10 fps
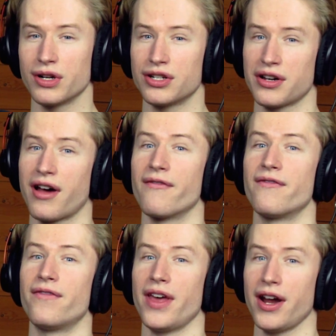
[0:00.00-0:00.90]
which
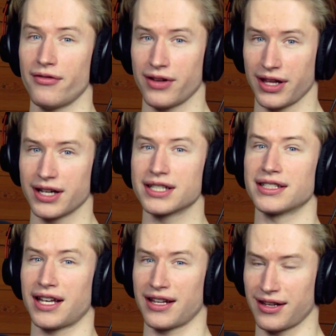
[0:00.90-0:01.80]
I'm very
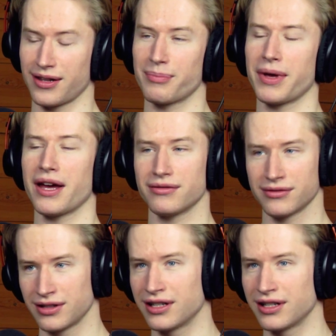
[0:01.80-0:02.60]
excited about.